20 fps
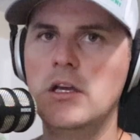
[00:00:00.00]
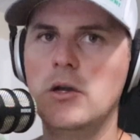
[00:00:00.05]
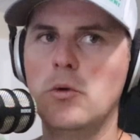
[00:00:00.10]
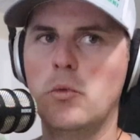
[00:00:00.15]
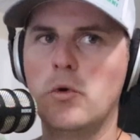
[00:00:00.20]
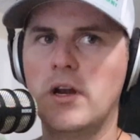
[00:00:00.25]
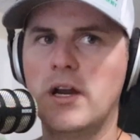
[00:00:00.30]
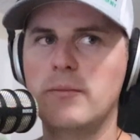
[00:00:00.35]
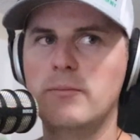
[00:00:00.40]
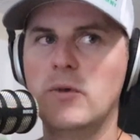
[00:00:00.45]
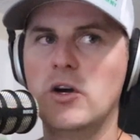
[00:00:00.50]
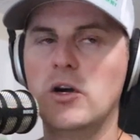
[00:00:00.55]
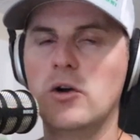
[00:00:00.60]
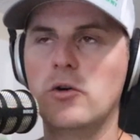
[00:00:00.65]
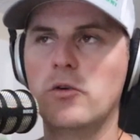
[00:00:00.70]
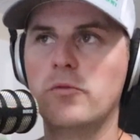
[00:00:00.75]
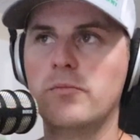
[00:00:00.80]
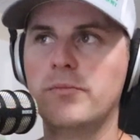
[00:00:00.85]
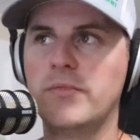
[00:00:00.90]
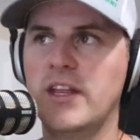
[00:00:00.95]
when I
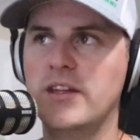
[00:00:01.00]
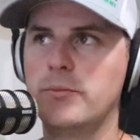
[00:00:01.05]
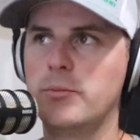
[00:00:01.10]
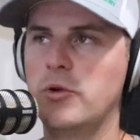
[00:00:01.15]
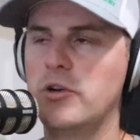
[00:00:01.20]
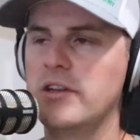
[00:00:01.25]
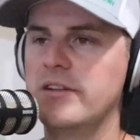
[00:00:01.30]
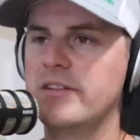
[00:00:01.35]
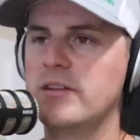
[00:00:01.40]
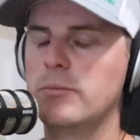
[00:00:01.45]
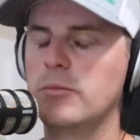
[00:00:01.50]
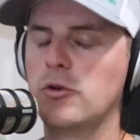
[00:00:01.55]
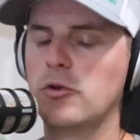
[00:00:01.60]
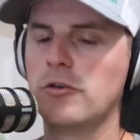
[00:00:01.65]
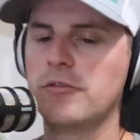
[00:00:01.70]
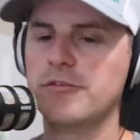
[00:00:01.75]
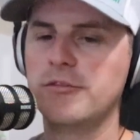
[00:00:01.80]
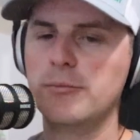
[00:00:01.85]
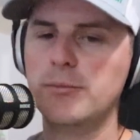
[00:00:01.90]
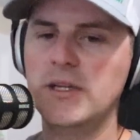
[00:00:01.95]
mow. That's pretty
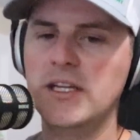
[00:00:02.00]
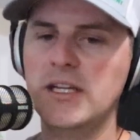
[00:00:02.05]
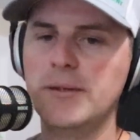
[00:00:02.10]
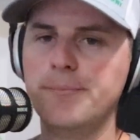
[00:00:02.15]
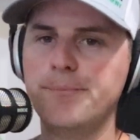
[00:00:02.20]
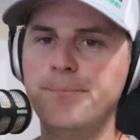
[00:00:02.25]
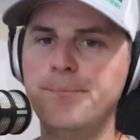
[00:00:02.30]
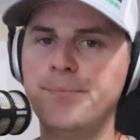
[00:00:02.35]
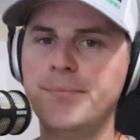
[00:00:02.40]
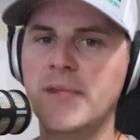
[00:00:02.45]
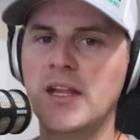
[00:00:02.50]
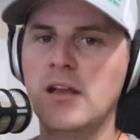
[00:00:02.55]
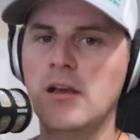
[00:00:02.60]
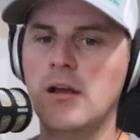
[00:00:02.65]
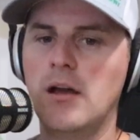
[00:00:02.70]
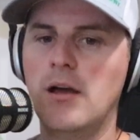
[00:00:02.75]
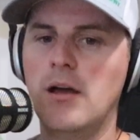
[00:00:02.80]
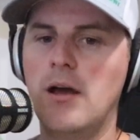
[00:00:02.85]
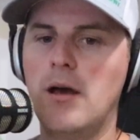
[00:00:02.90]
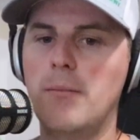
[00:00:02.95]
typical for me.
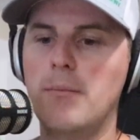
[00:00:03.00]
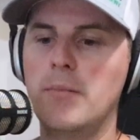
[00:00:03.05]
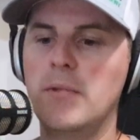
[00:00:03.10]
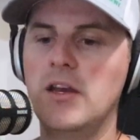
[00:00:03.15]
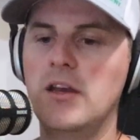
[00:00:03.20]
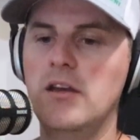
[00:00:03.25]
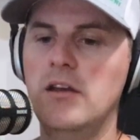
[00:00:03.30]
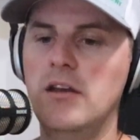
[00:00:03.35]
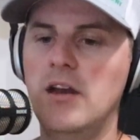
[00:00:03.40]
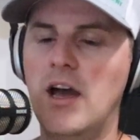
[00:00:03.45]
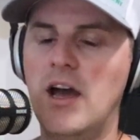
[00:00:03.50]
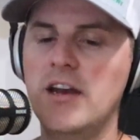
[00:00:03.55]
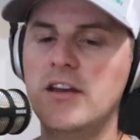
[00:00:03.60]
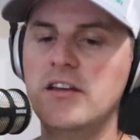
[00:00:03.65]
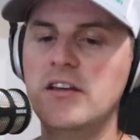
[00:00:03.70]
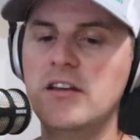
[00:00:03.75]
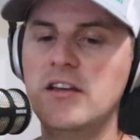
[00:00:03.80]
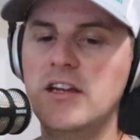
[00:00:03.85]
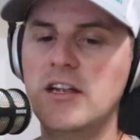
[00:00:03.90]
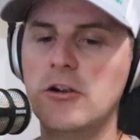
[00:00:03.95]
Not
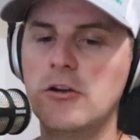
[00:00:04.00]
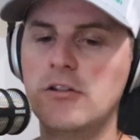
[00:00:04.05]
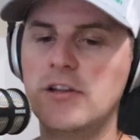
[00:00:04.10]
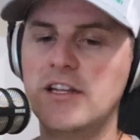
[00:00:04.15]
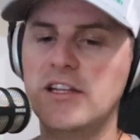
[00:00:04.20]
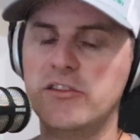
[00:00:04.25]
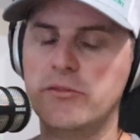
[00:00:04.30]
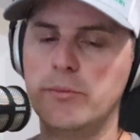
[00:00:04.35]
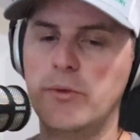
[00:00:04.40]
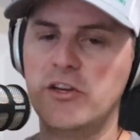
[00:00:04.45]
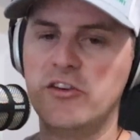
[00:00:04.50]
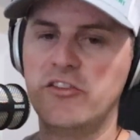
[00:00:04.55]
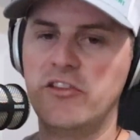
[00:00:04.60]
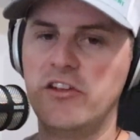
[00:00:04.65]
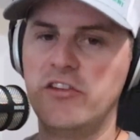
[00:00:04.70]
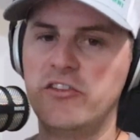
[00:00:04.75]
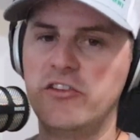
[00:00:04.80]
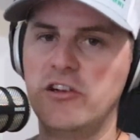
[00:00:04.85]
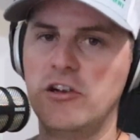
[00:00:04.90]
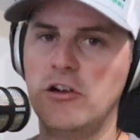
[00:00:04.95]
nearly as much
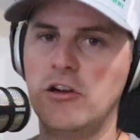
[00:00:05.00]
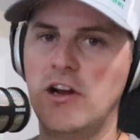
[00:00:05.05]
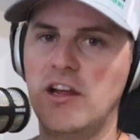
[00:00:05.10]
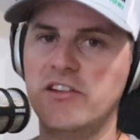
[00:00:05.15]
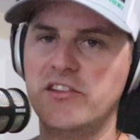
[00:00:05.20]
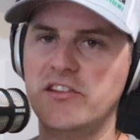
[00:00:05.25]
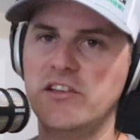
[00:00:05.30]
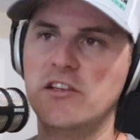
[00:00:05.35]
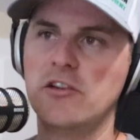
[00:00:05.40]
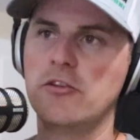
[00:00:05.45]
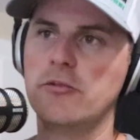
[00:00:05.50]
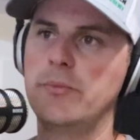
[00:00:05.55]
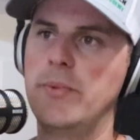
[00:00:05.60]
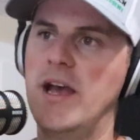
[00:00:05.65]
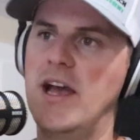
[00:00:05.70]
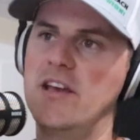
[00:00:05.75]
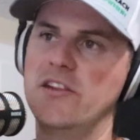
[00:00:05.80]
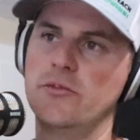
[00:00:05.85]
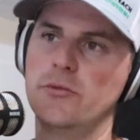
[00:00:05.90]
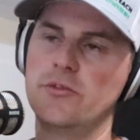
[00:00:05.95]
this year as in years
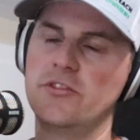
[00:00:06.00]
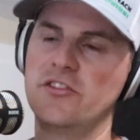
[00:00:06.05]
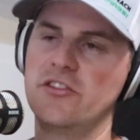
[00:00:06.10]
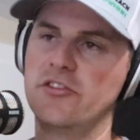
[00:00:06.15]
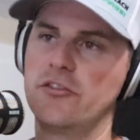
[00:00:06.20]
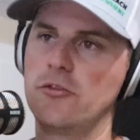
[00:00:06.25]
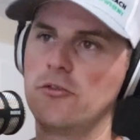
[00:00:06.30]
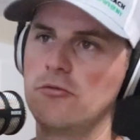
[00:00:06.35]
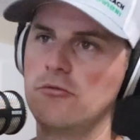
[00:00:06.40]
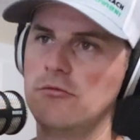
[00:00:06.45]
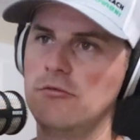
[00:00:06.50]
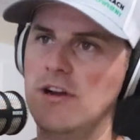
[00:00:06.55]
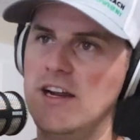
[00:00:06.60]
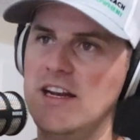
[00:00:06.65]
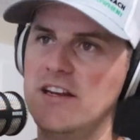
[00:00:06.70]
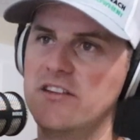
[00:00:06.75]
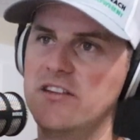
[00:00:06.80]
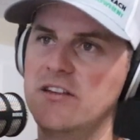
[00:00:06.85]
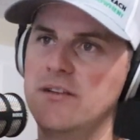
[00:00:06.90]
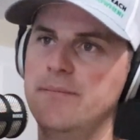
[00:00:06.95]
past, which is
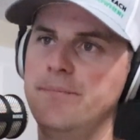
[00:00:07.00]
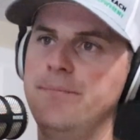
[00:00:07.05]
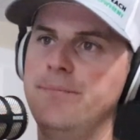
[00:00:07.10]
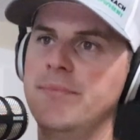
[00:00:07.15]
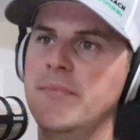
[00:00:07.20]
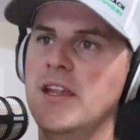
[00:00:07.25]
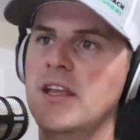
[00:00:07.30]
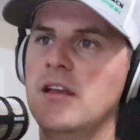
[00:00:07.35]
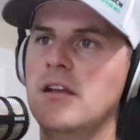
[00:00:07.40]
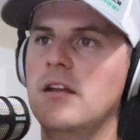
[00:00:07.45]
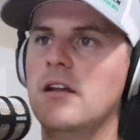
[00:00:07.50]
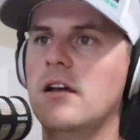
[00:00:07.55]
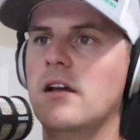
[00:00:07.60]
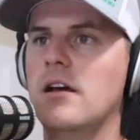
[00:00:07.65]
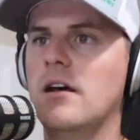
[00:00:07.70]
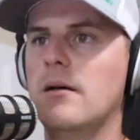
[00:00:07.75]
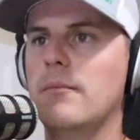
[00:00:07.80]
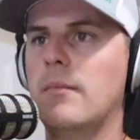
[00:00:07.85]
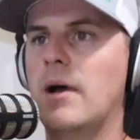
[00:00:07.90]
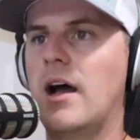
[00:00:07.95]
great.
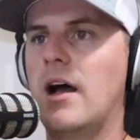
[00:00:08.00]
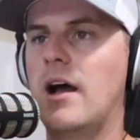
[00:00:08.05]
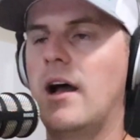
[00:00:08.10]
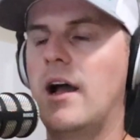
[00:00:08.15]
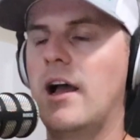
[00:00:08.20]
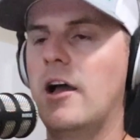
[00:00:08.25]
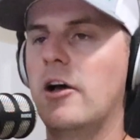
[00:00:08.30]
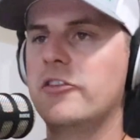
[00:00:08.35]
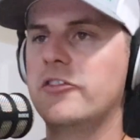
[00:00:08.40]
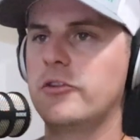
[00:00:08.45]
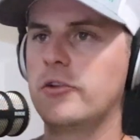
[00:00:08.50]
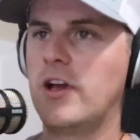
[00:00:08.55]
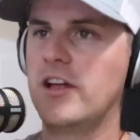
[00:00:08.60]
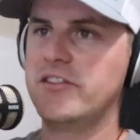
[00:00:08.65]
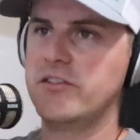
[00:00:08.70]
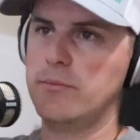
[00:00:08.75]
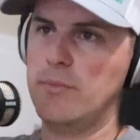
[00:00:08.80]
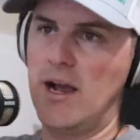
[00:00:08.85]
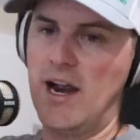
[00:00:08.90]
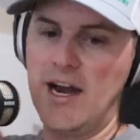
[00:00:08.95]
I also got
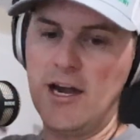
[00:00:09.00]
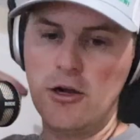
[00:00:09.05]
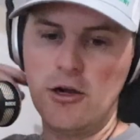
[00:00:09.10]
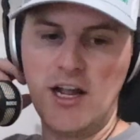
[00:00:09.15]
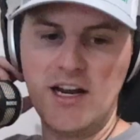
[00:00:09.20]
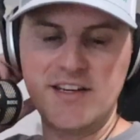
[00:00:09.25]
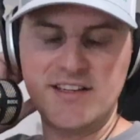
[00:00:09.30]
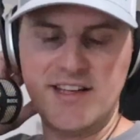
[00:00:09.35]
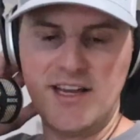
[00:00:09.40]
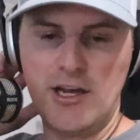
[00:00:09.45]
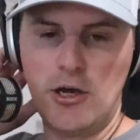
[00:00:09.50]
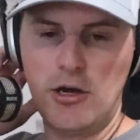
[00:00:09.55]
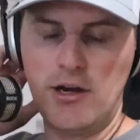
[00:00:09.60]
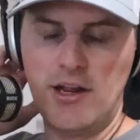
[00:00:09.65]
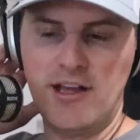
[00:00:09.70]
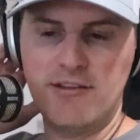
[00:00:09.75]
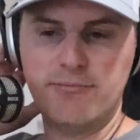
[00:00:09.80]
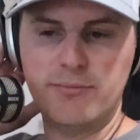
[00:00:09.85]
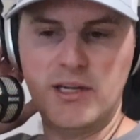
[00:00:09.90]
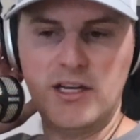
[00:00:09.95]
some ironite down.
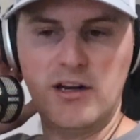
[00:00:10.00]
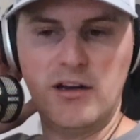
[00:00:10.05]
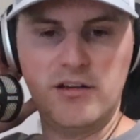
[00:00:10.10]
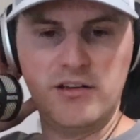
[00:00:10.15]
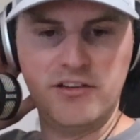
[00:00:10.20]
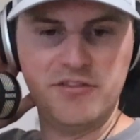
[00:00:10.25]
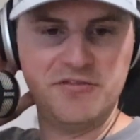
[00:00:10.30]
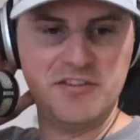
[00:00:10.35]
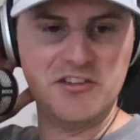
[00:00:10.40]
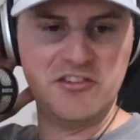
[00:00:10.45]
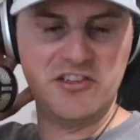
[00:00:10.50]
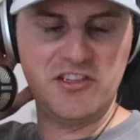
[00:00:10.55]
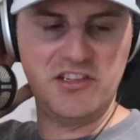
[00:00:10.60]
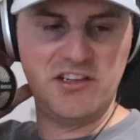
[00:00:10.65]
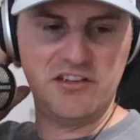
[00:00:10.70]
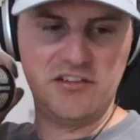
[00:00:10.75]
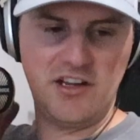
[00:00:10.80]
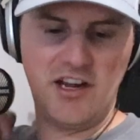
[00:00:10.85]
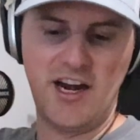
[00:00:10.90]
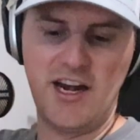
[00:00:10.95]
I've been deficient
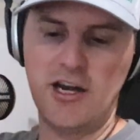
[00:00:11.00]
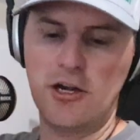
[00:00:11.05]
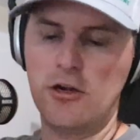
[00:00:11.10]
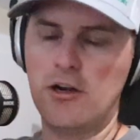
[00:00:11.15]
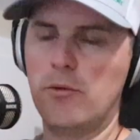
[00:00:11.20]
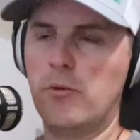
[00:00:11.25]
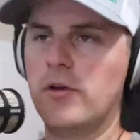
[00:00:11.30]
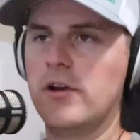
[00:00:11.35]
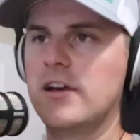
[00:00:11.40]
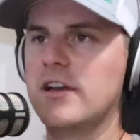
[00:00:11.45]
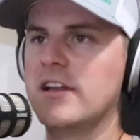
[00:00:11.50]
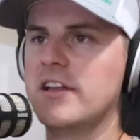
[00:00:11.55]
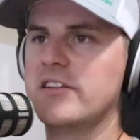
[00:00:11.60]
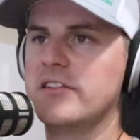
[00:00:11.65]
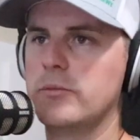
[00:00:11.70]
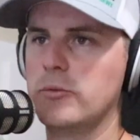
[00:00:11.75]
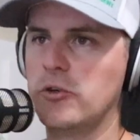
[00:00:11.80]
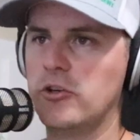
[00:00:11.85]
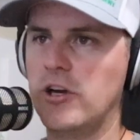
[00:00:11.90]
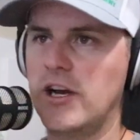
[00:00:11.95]
in iron. I wanted to get
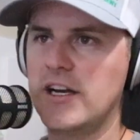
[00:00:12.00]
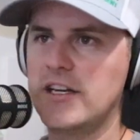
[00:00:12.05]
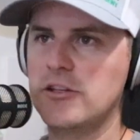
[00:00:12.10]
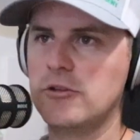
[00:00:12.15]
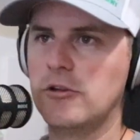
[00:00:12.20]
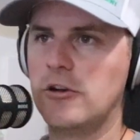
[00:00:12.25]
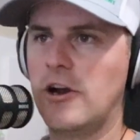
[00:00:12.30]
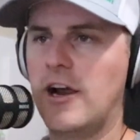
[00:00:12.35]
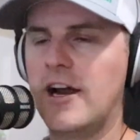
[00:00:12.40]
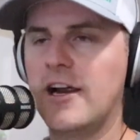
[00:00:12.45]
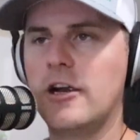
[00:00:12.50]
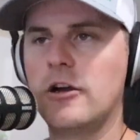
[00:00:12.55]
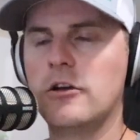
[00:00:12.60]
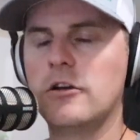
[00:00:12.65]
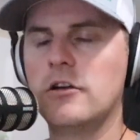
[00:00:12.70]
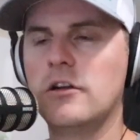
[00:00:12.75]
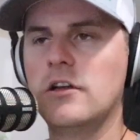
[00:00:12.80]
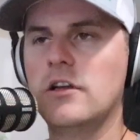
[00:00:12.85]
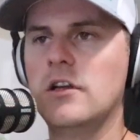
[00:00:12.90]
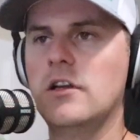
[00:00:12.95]
some granular
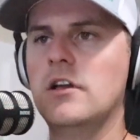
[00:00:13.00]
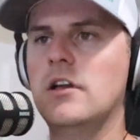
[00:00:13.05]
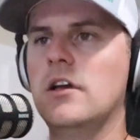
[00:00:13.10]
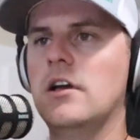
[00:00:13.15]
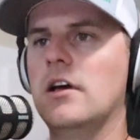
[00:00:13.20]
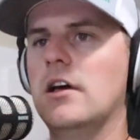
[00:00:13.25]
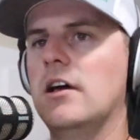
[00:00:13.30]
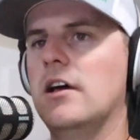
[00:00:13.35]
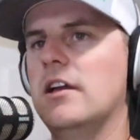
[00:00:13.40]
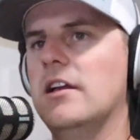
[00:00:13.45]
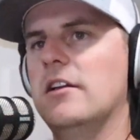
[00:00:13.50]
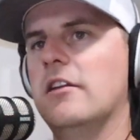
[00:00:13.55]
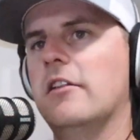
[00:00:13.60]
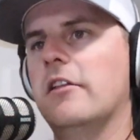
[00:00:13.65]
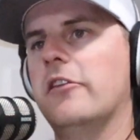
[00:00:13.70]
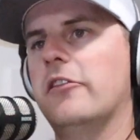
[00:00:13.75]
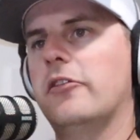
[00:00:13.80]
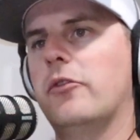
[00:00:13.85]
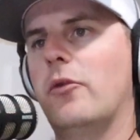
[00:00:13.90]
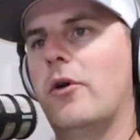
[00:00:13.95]
iron into
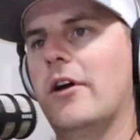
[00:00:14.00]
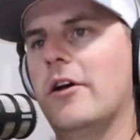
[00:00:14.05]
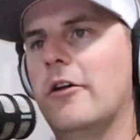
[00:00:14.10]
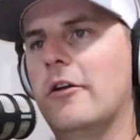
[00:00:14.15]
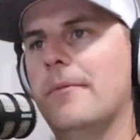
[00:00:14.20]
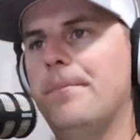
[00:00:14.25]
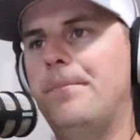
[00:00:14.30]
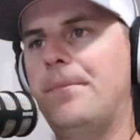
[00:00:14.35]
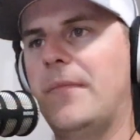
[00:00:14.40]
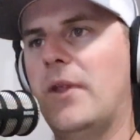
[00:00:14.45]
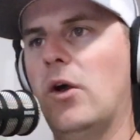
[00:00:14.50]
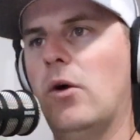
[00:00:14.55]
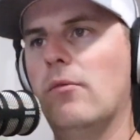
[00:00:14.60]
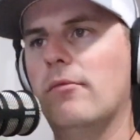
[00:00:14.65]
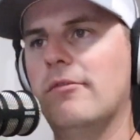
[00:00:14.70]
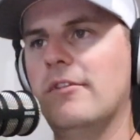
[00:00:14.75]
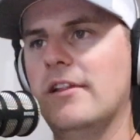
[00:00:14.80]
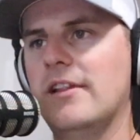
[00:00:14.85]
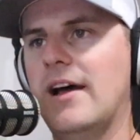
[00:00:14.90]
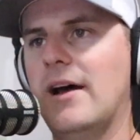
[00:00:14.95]
the soil.
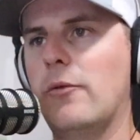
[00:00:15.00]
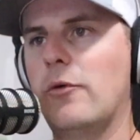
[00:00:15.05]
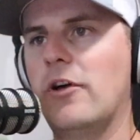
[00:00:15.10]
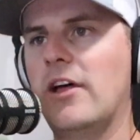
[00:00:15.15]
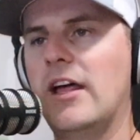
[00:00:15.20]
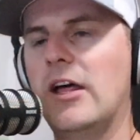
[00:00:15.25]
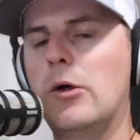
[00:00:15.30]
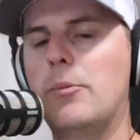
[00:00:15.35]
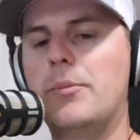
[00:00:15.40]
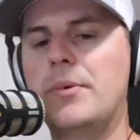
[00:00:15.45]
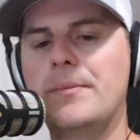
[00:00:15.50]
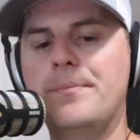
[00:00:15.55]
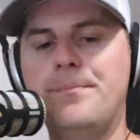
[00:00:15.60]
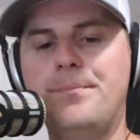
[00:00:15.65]
Hopefully that will help.